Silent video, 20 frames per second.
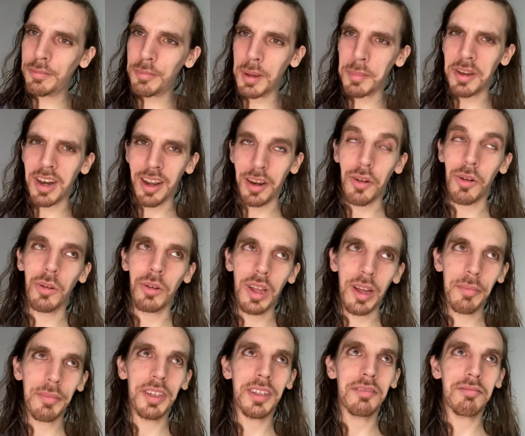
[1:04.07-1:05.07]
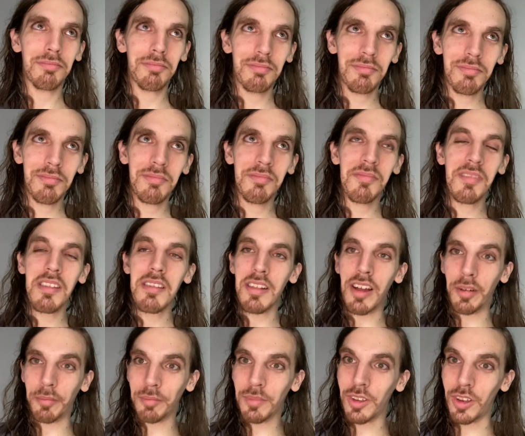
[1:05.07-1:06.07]
maybe not a whole lot, but
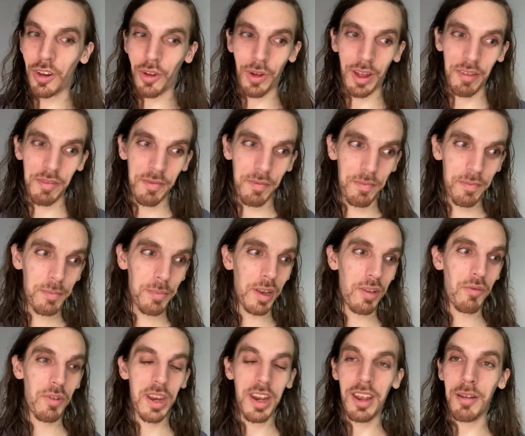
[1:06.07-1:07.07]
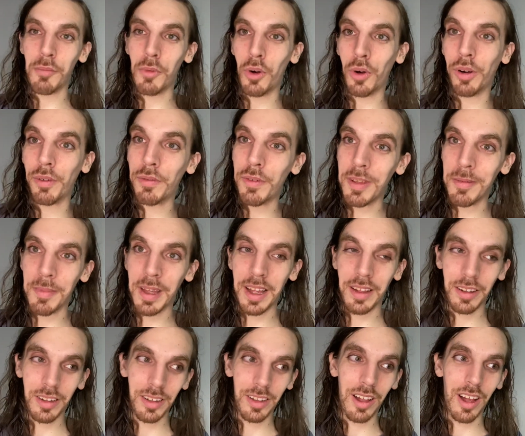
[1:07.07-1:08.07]
some. I've been reading more
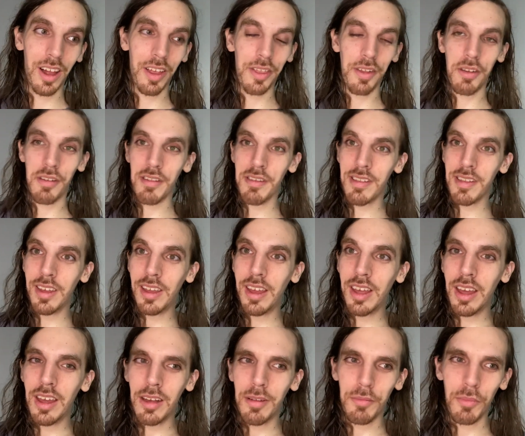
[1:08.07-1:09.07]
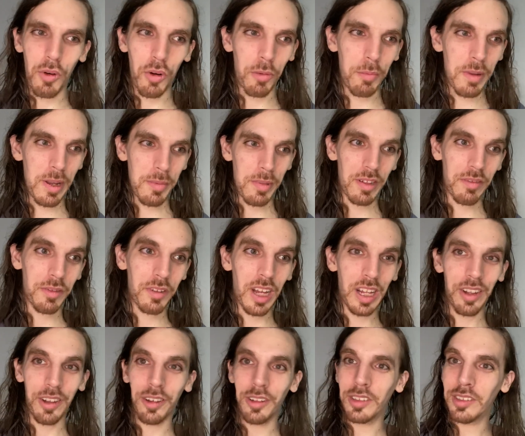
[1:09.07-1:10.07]
female authors, more people of
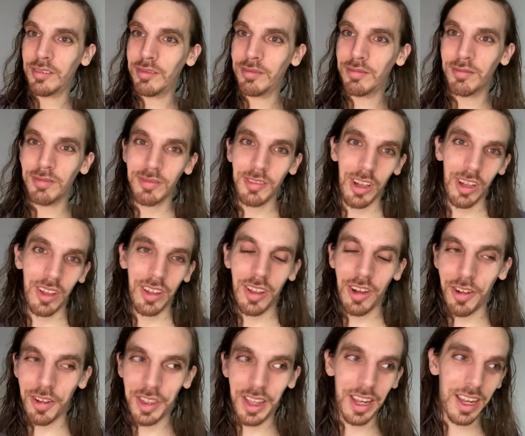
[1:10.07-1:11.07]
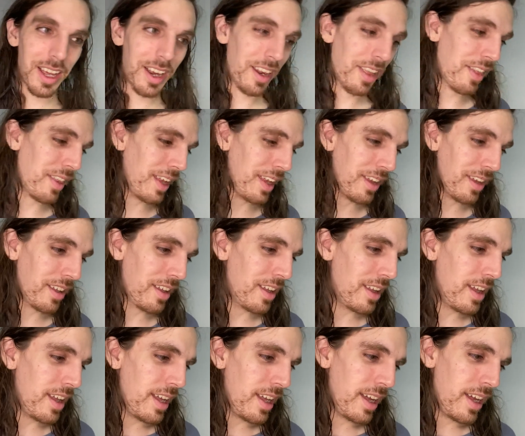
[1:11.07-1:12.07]
color, and all that kind of thing.
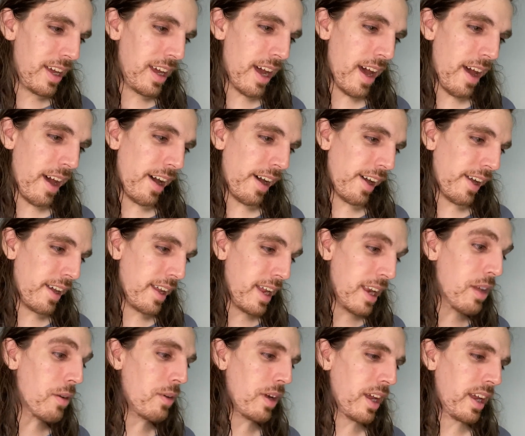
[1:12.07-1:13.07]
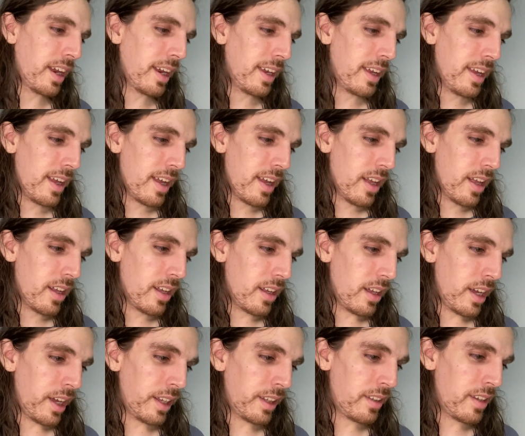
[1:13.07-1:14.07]
Anyway,
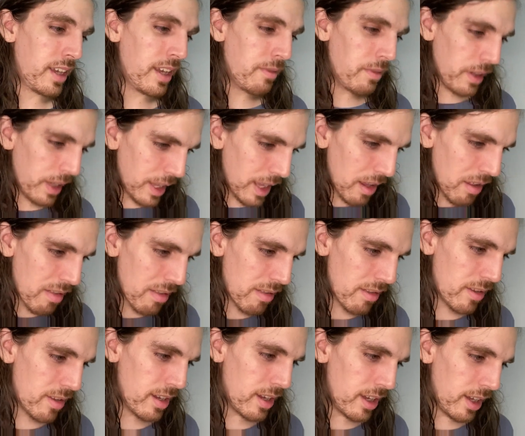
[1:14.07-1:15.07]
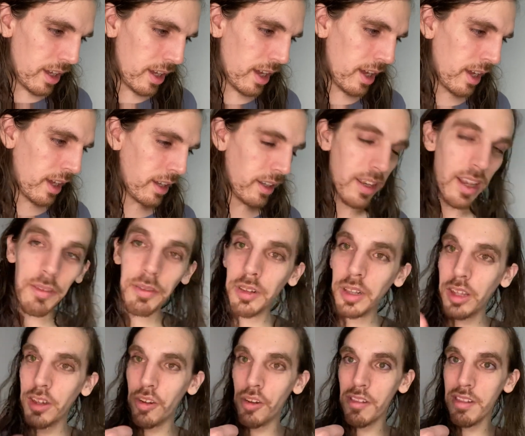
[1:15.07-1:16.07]
to give a list,
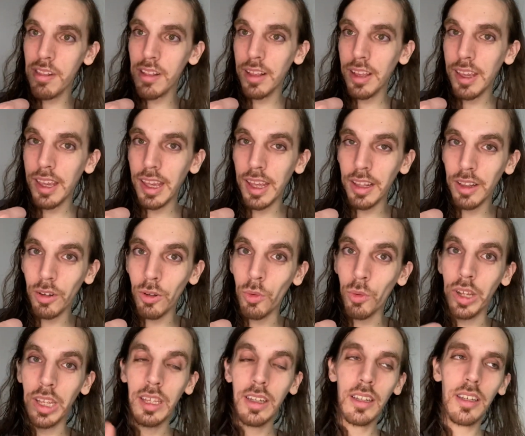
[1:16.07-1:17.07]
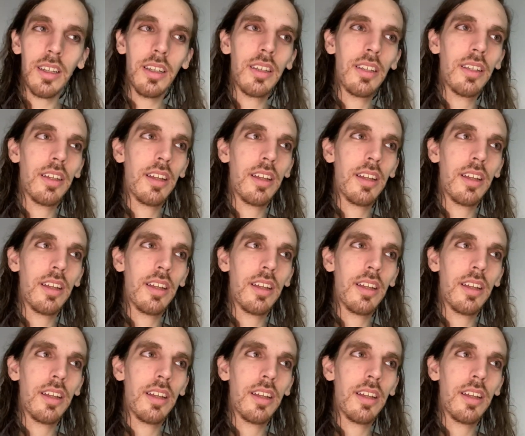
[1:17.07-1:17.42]
definitely Ursula K. Le Guin,